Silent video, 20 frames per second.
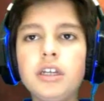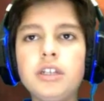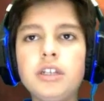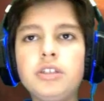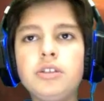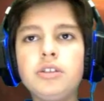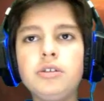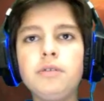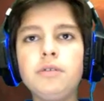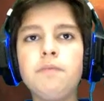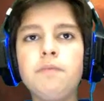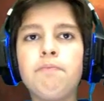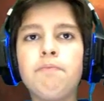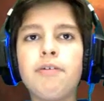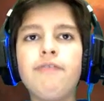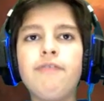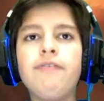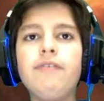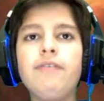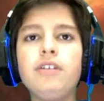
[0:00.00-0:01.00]
to
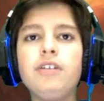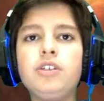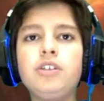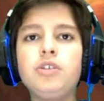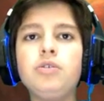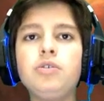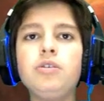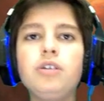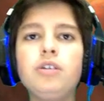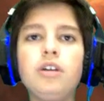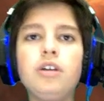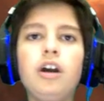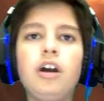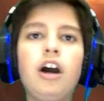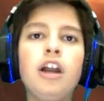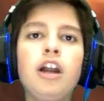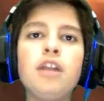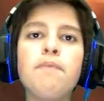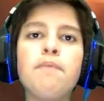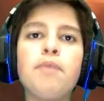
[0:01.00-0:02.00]

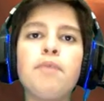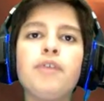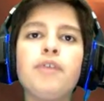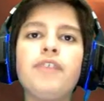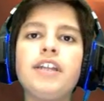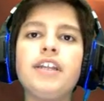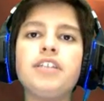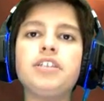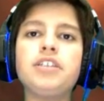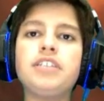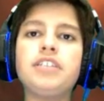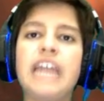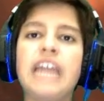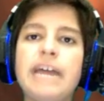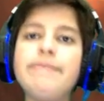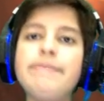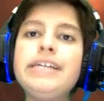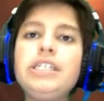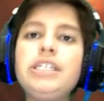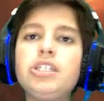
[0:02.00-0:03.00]
unprevent
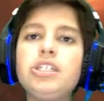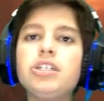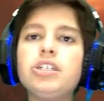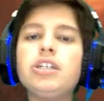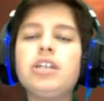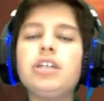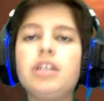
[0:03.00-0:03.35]
damage.